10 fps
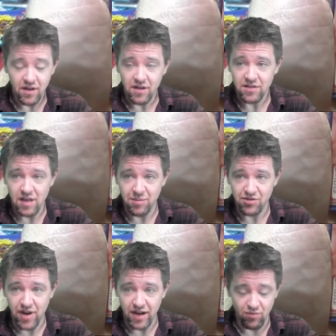Tempest
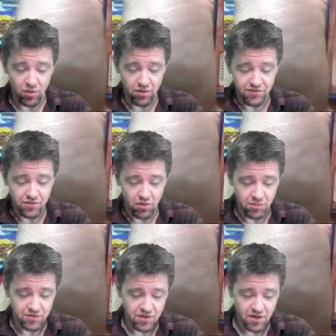Dragon Ruler of
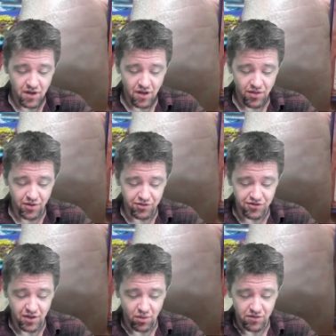Storms. Thunder
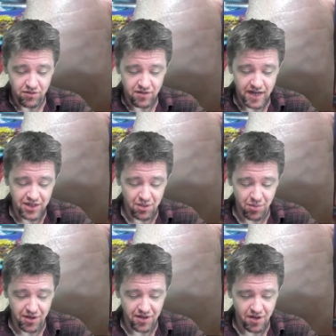Seahorse. Actually a
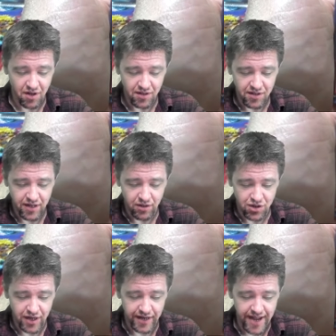pretty good card. Gear
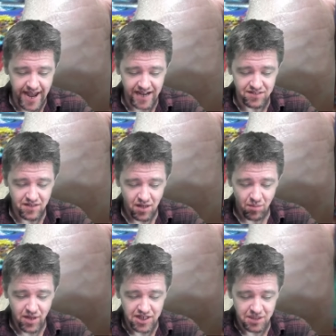Giant X.
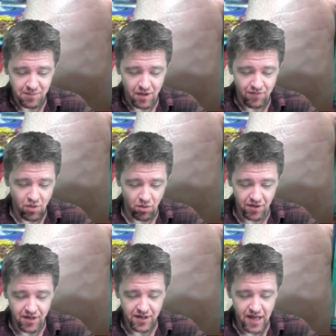Black Ship of Corn.
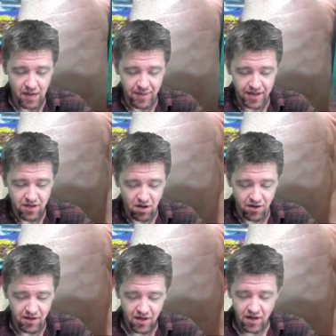Not a bad
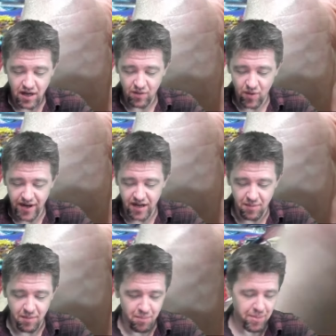card. And rank
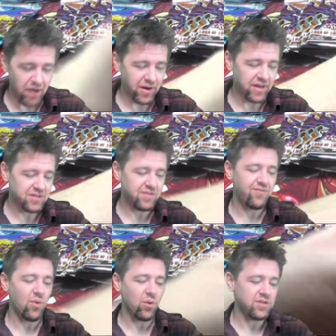up Barion's
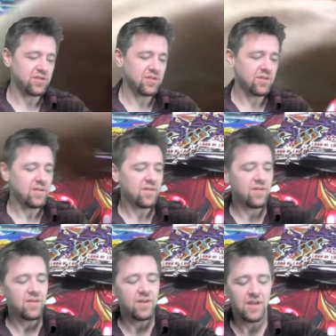Force.
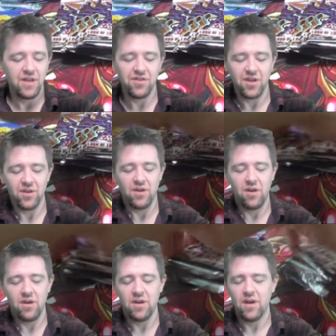Is it a good
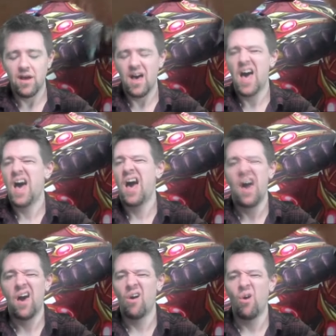card?
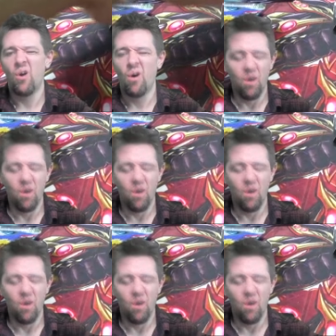I don't know.